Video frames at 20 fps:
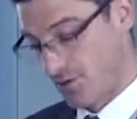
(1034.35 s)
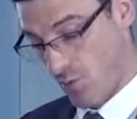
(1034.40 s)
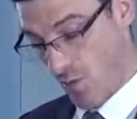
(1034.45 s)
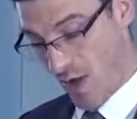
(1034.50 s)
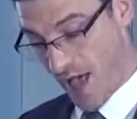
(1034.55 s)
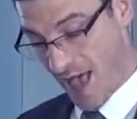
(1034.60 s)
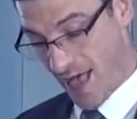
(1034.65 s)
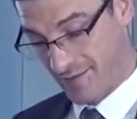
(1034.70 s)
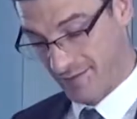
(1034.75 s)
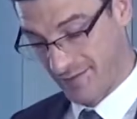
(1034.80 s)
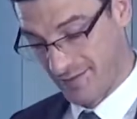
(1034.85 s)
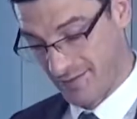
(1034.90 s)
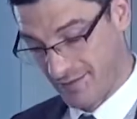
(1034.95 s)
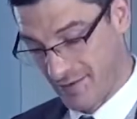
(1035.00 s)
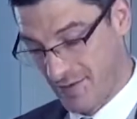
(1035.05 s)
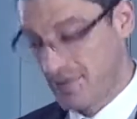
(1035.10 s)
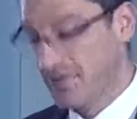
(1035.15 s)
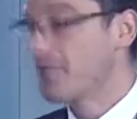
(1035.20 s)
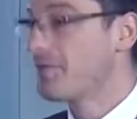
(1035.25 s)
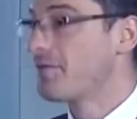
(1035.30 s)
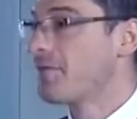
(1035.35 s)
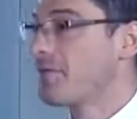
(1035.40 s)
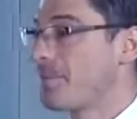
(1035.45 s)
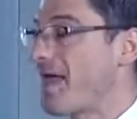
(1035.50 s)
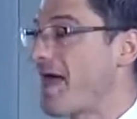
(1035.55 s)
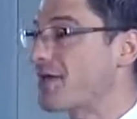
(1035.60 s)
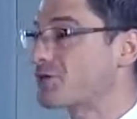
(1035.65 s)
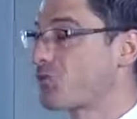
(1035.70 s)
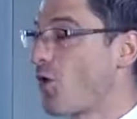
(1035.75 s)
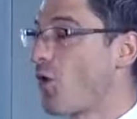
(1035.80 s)
well,
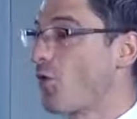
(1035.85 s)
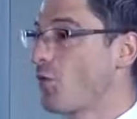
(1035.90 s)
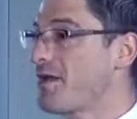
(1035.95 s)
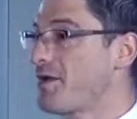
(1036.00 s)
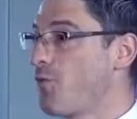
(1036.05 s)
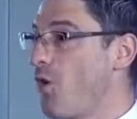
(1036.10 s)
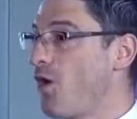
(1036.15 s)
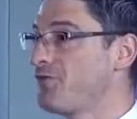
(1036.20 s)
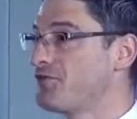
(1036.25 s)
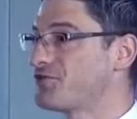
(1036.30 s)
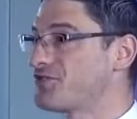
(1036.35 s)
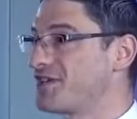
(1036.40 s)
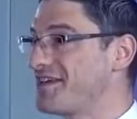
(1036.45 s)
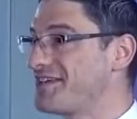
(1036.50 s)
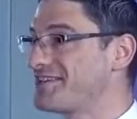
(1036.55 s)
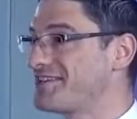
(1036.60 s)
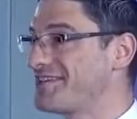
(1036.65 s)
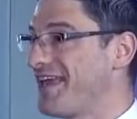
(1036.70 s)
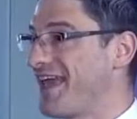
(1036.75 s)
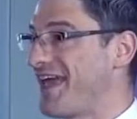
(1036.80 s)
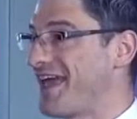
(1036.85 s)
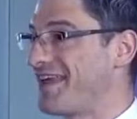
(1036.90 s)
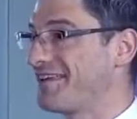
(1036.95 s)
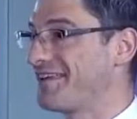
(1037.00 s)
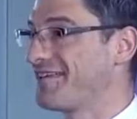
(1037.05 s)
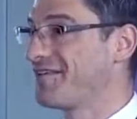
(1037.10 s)
that's what we wanted, isn't it?